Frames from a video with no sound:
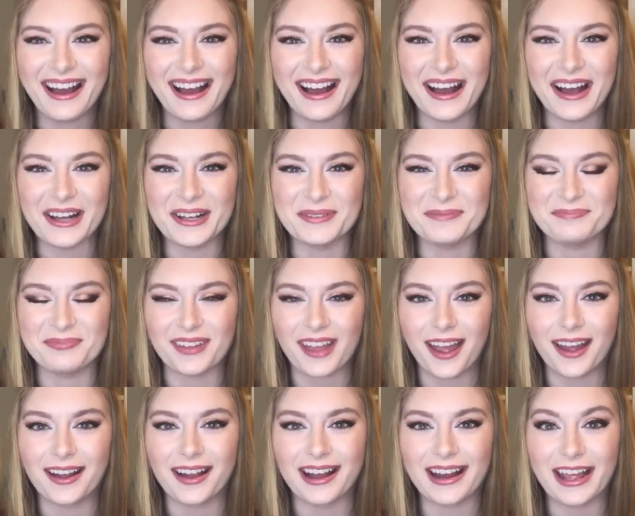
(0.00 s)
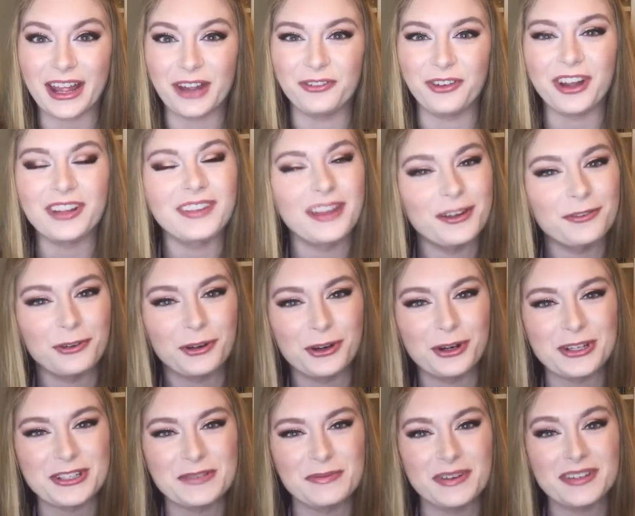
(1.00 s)
I got a ring light for
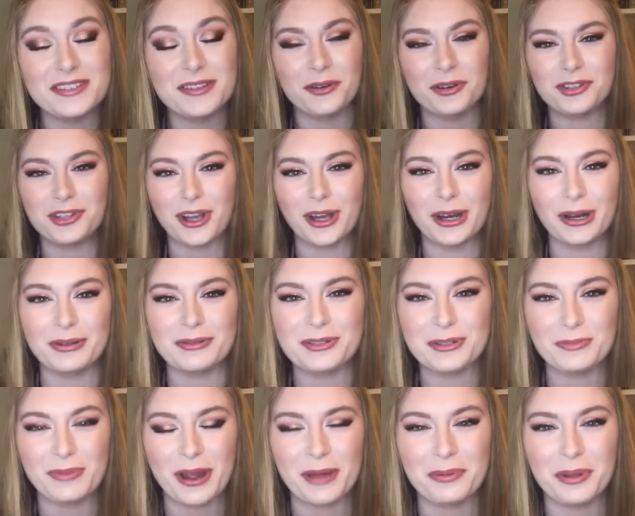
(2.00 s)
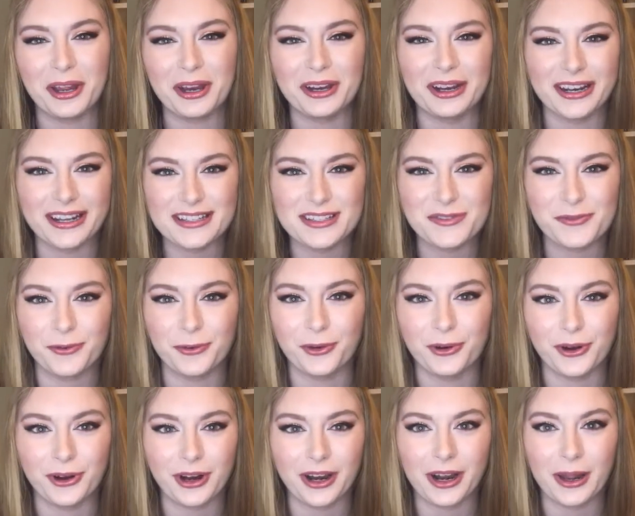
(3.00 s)
Christmas, so shout out to my parents
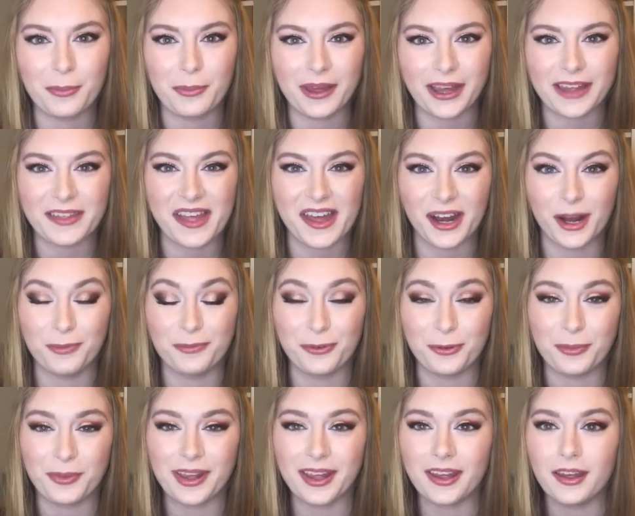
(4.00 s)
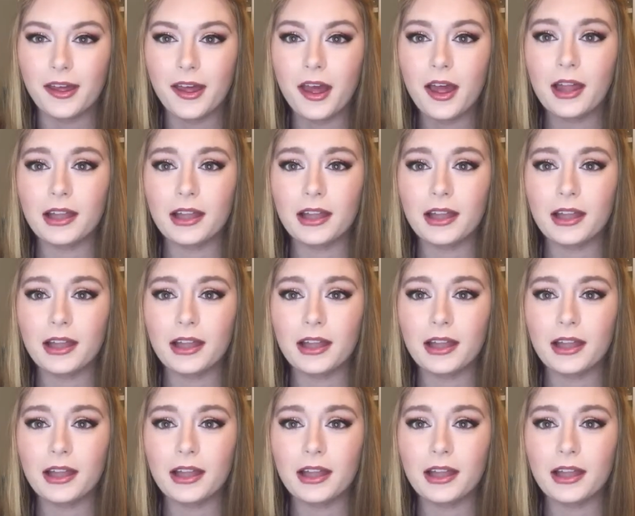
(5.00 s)
for picking that up for me.